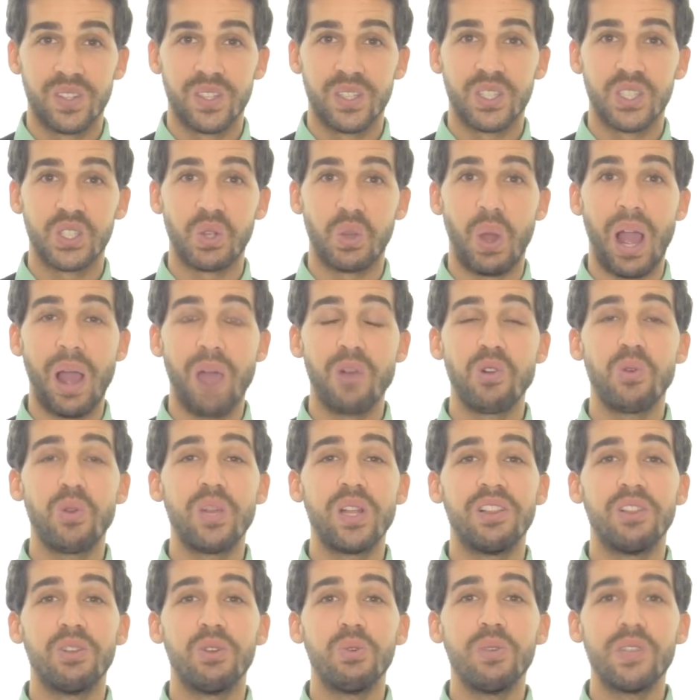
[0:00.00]
So how do we
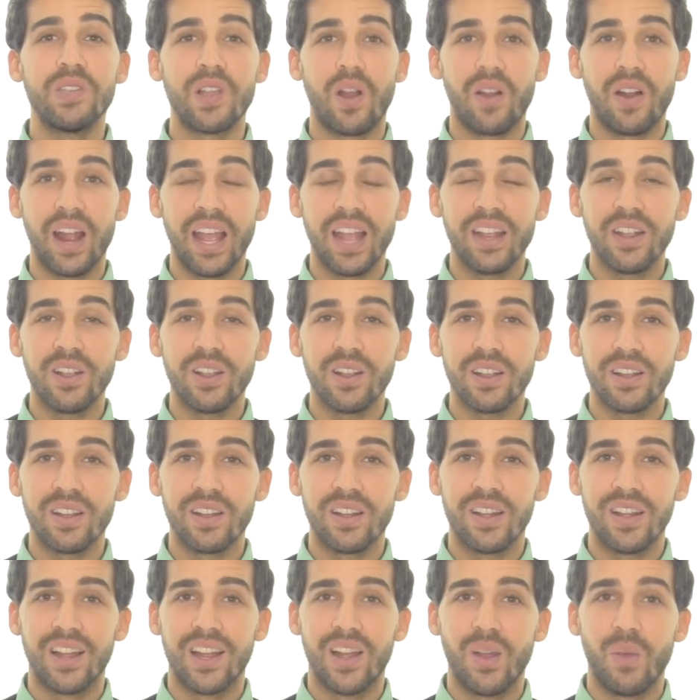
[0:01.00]
lose our anger?
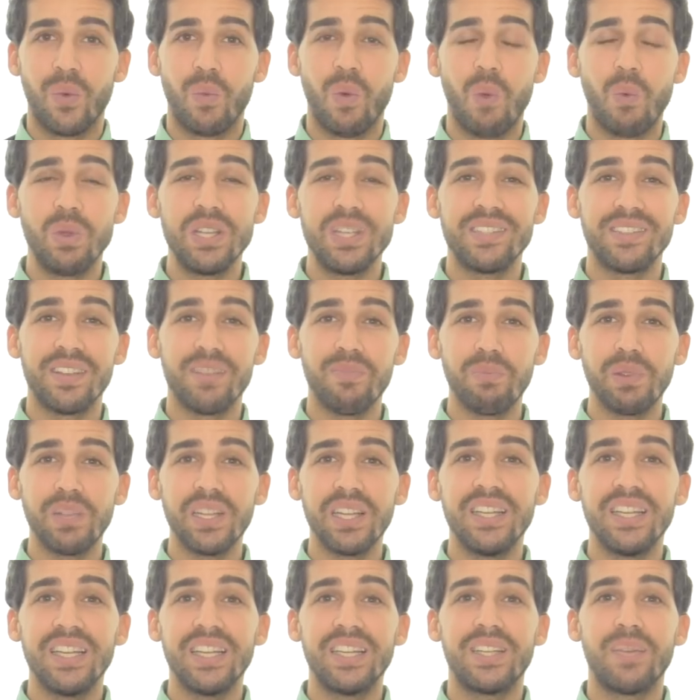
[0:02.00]
Well, we
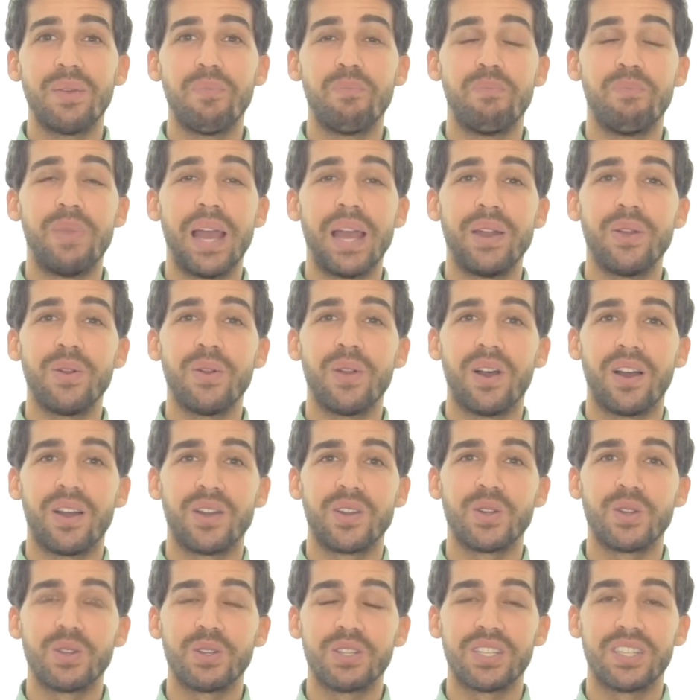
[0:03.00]
simply need to better
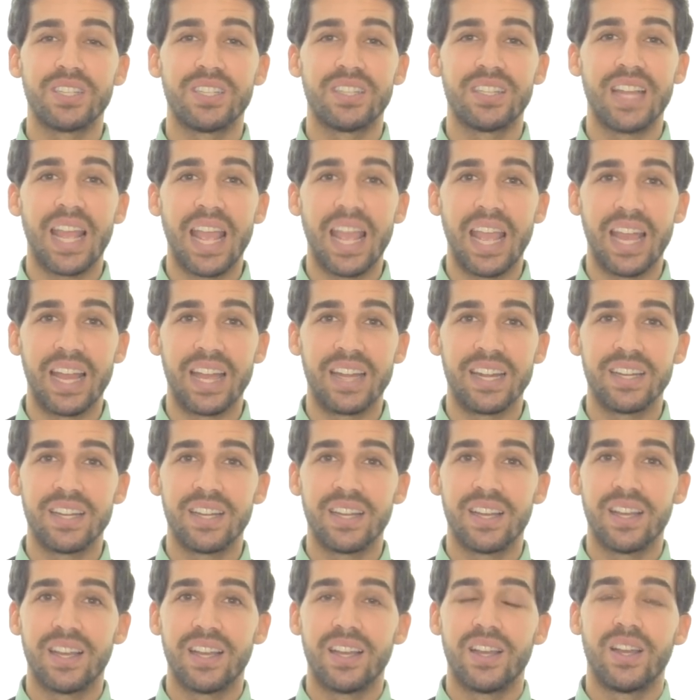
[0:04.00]
understand
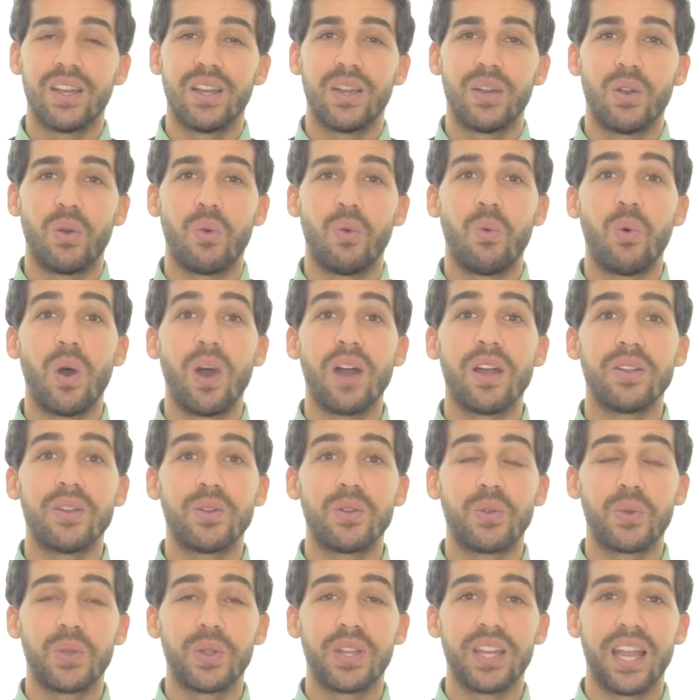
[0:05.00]
what
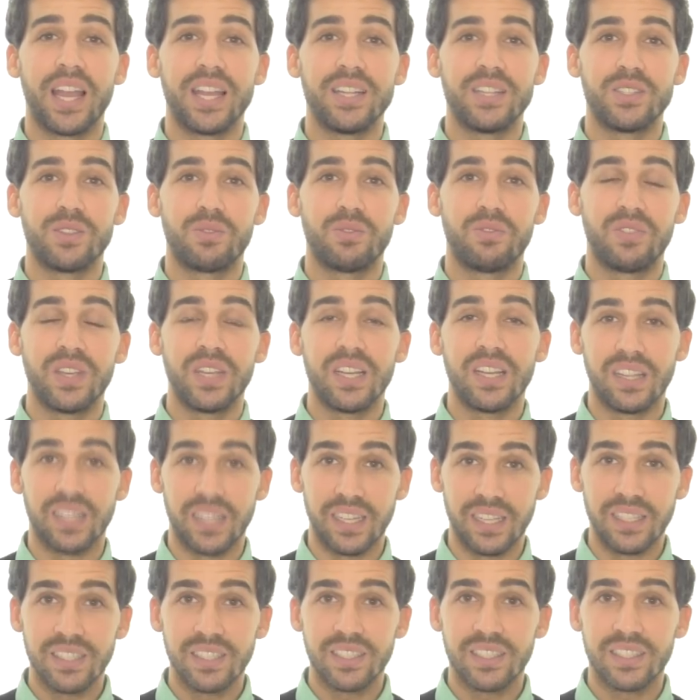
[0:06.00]
creates
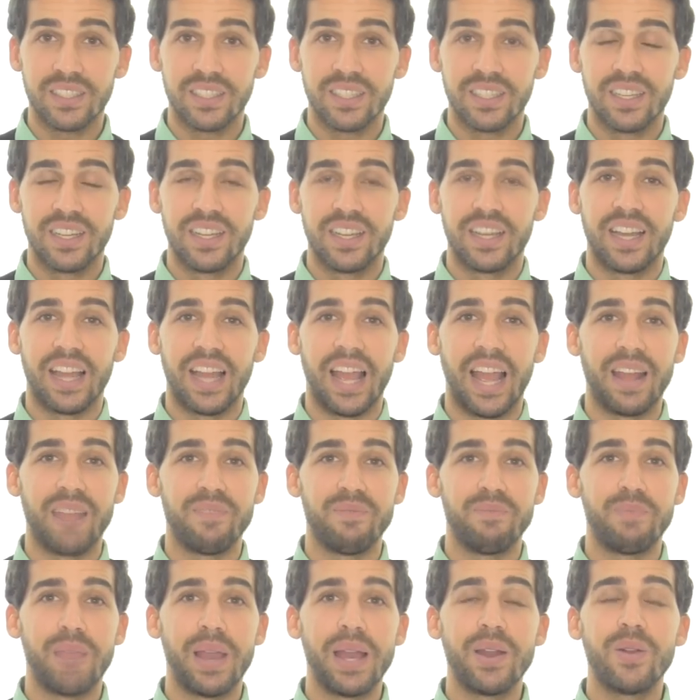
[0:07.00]
feelings
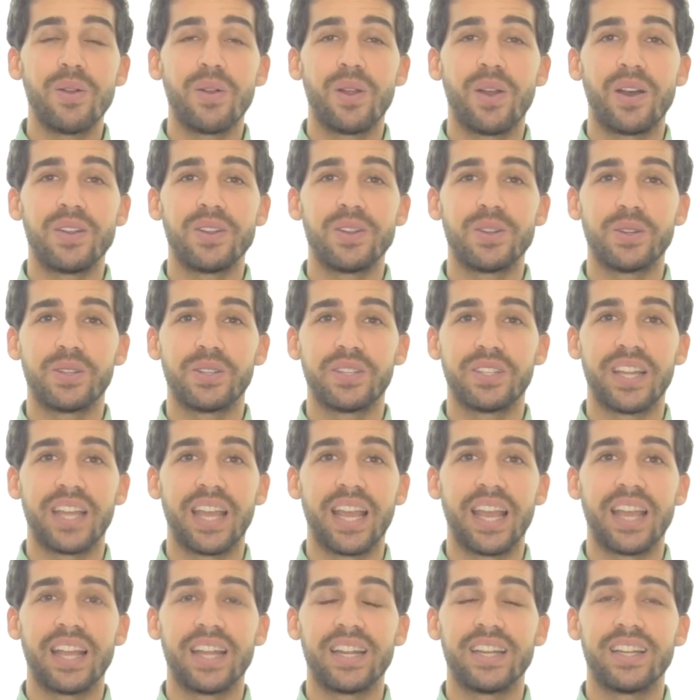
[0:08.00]
and better
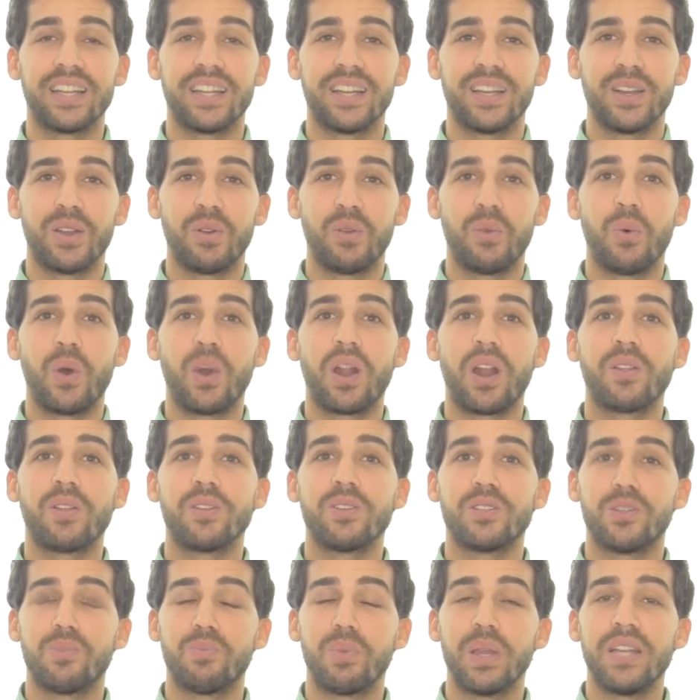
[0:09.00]
understand what
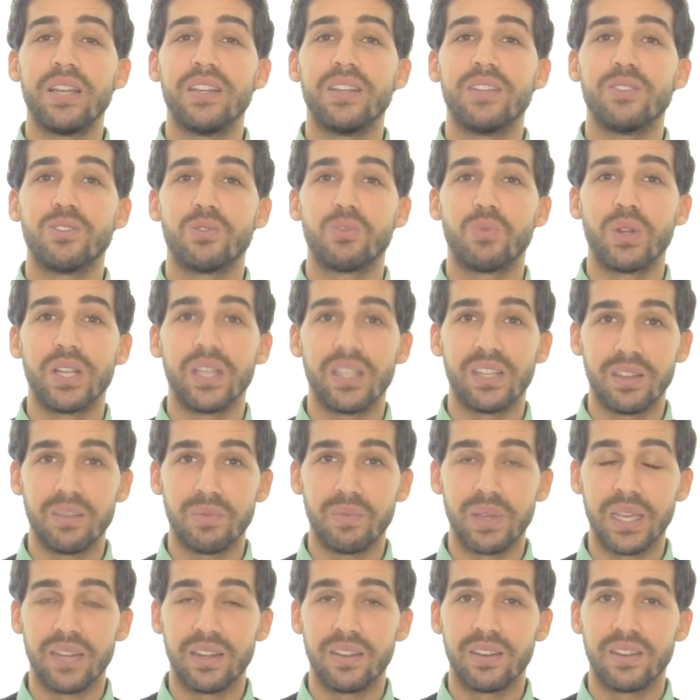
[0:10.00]
others' opinions really
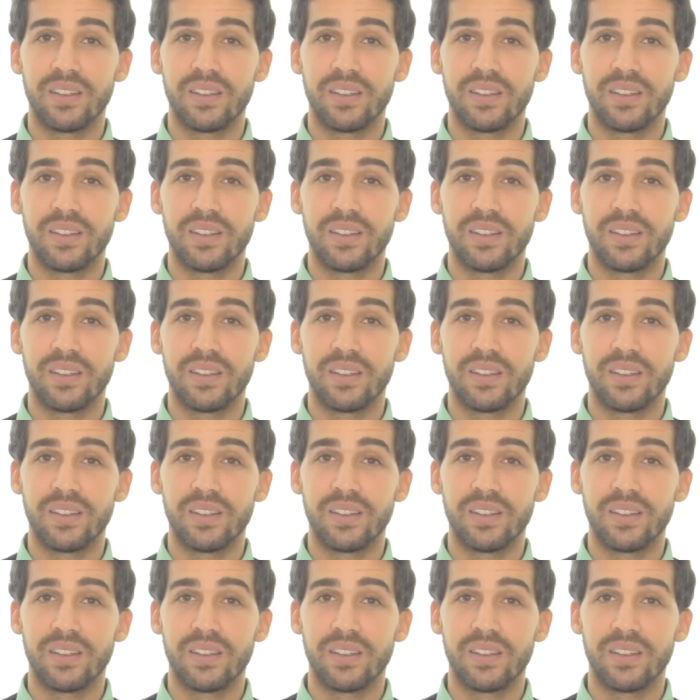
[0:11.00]
mean.